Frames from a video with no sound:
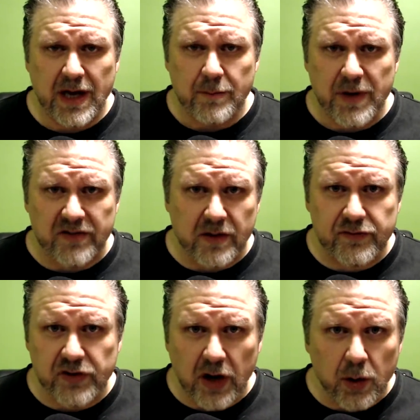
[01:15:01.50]
Because if
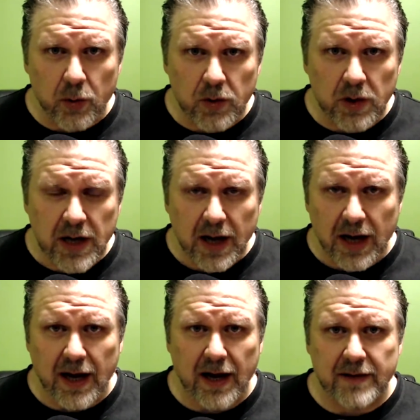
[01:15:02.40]
so,
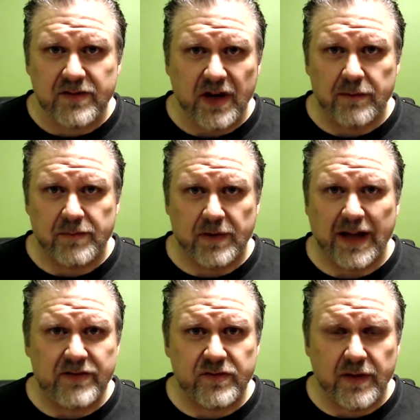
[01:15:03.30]

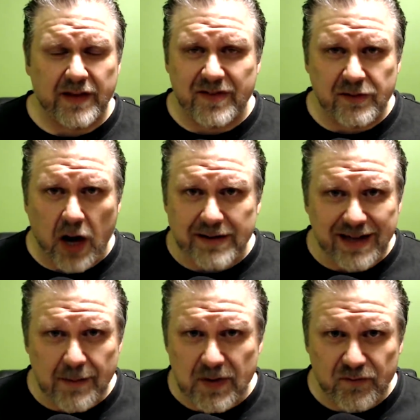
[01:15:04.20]
let's talk to
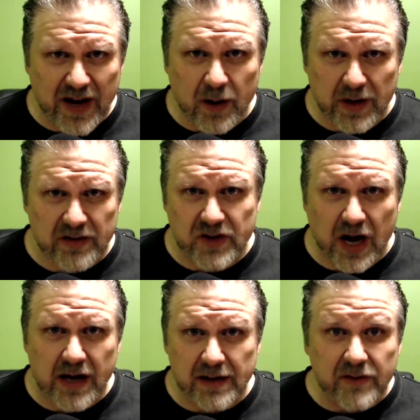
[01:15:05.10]
him and find out what he's
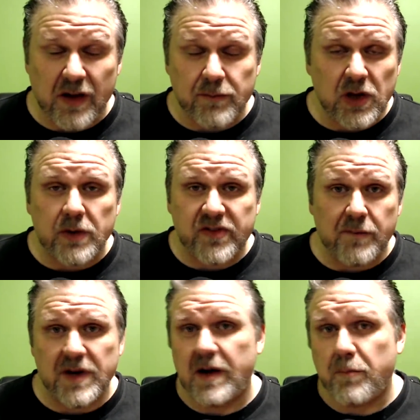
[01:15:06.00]
done. And let's give
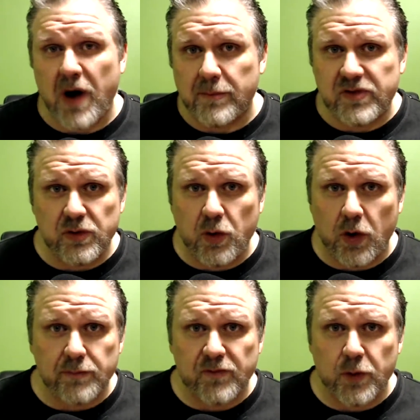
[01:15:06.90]
him an impromptu
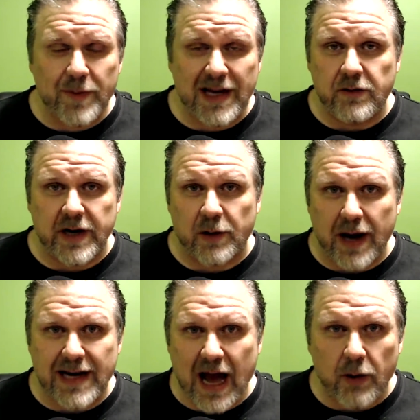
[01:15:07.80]
courtroom hearing
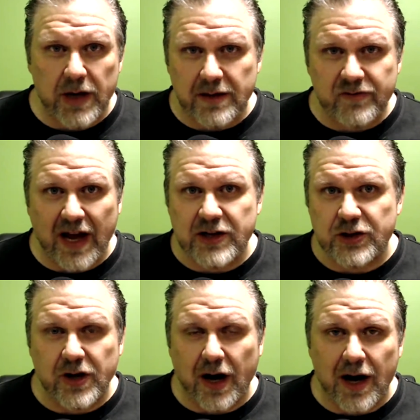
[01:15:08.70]
right now inside
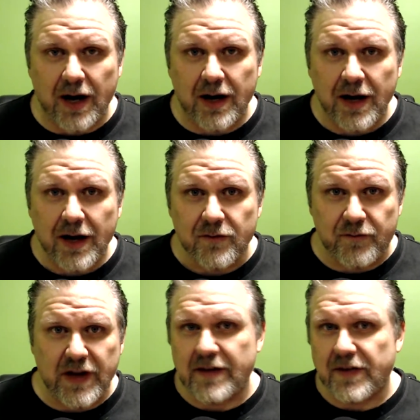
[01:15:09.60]
your car
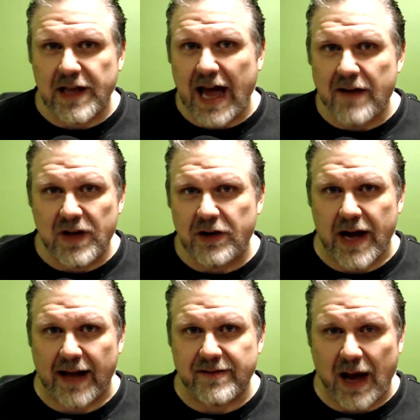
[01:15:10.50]
via the live
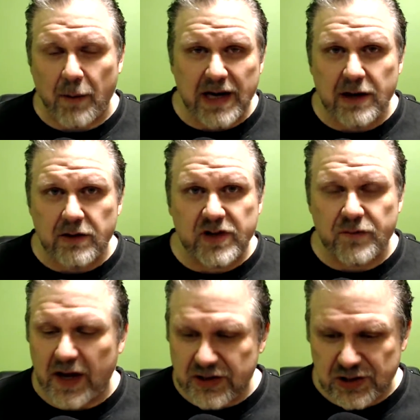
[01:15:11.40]
internet. I want to hear his
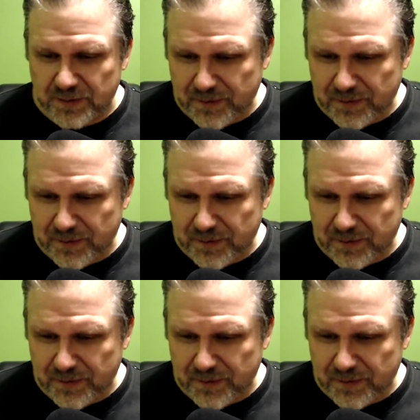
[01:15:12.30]
confession.